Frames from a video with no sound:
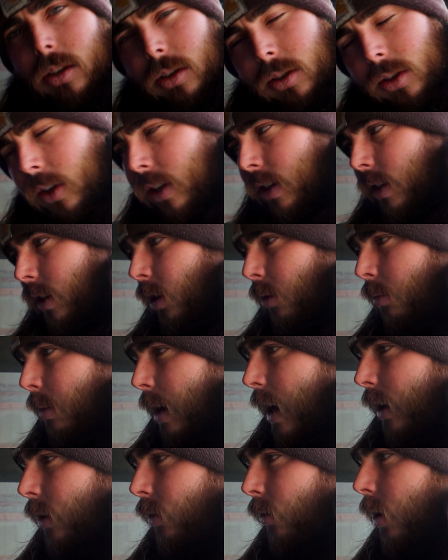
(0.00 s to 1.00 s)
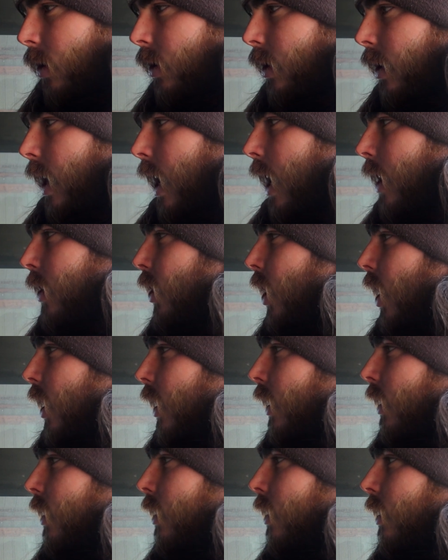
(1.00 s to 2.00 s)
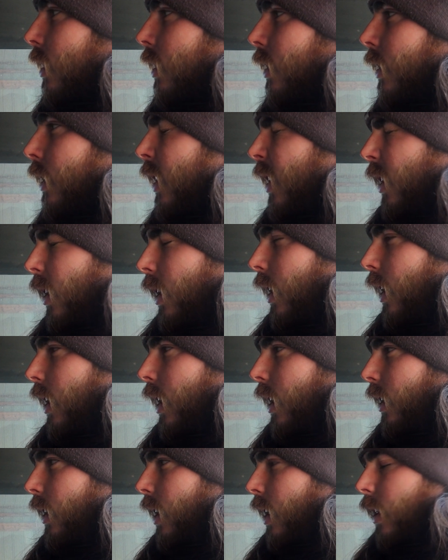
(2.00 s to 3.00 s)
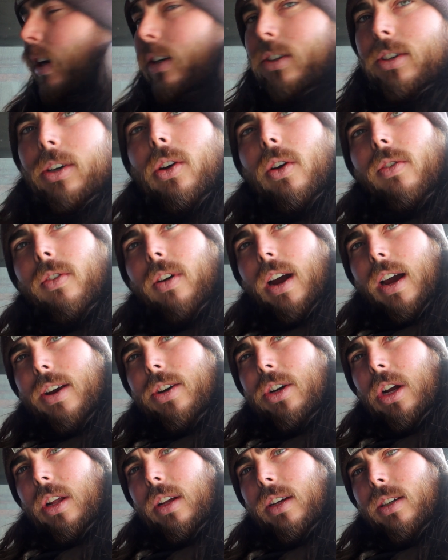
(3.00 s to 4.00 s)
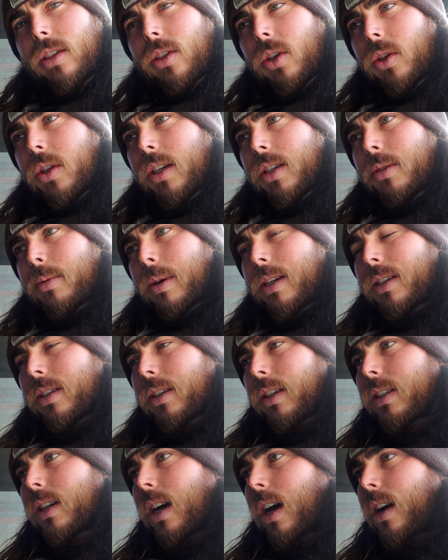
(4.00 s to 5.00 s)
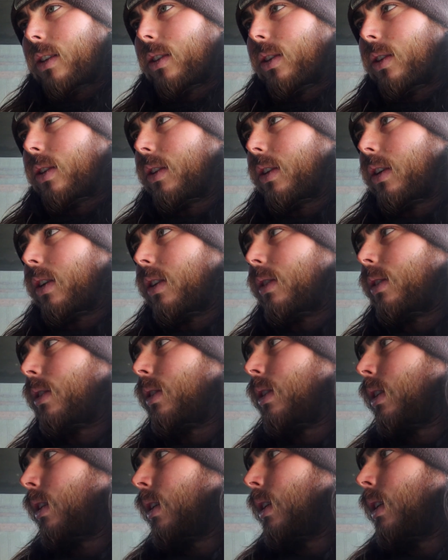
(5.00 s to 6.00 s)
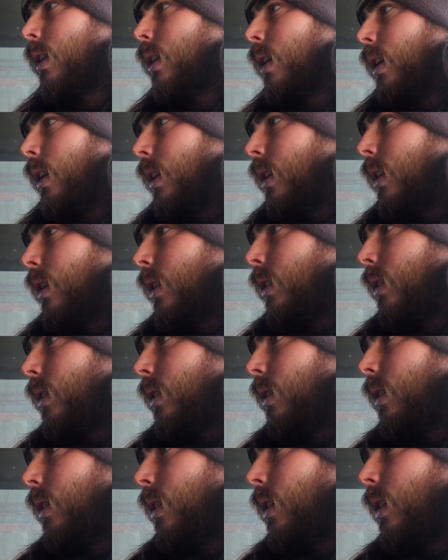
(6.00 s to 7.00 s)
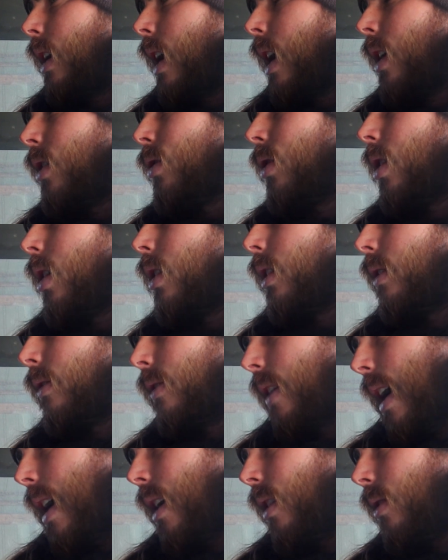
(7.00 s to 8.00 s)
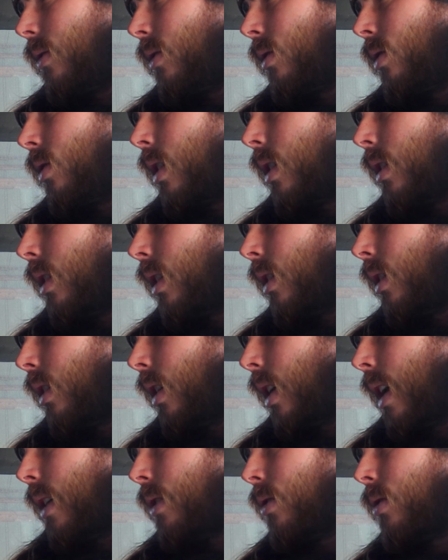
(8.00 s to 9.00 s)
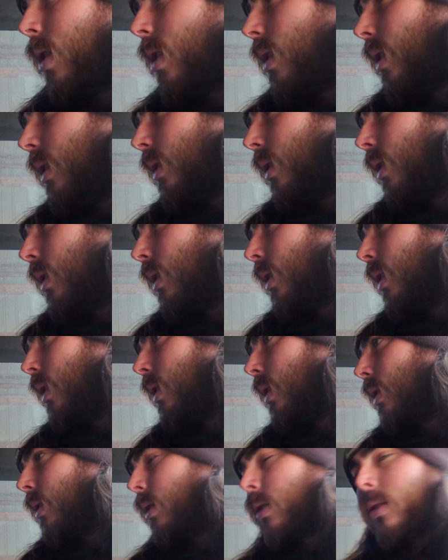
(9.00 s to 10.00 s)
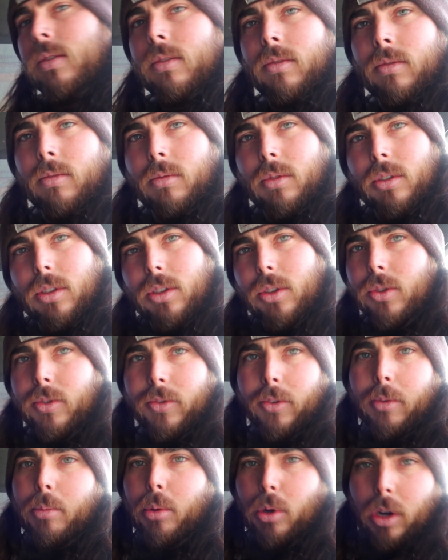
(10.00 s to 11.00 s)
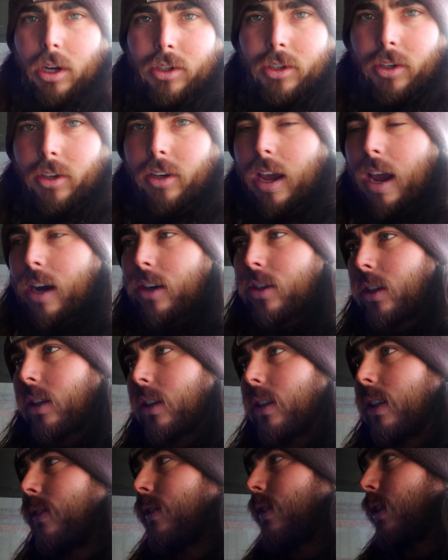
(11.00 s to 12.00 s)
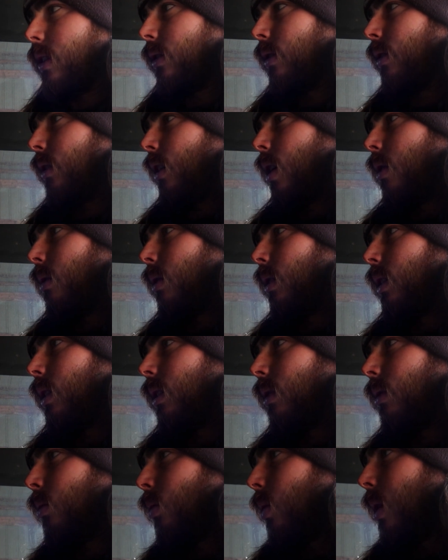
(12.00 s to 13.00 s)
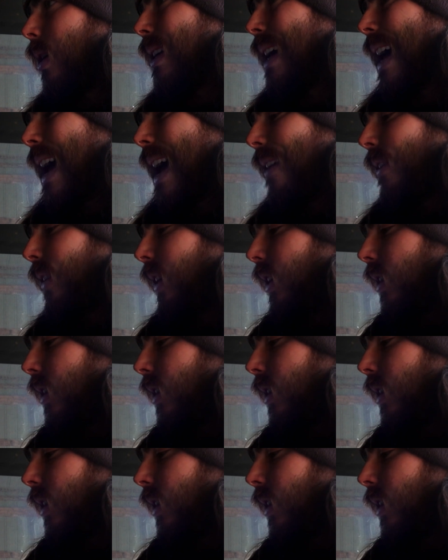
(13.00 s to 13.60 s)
So this little box runs the hydraulics. They're electric over hydraulics. So these basically toggle the hydraulic valves, and then the hydraulic, what's used for pressure to actually lift and lower and what have